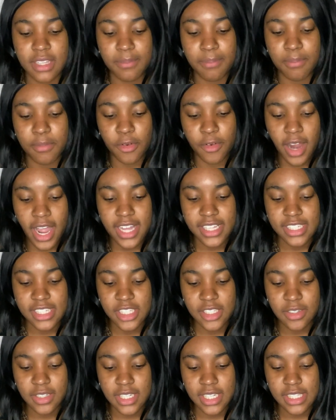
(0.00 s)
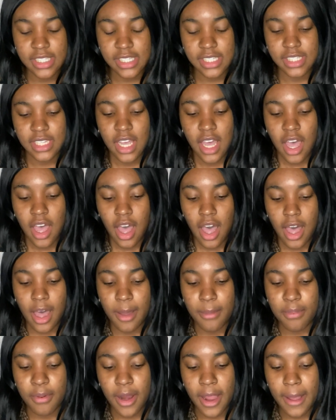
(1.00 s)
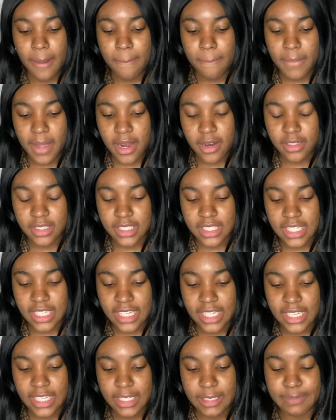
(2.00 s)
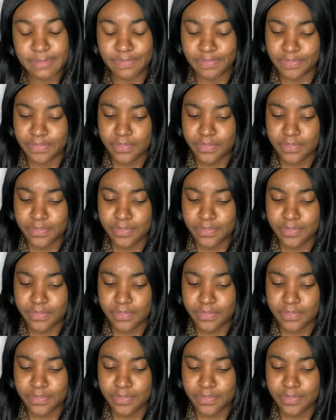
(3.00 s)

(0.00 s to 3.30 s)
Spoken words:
grad students, primarily,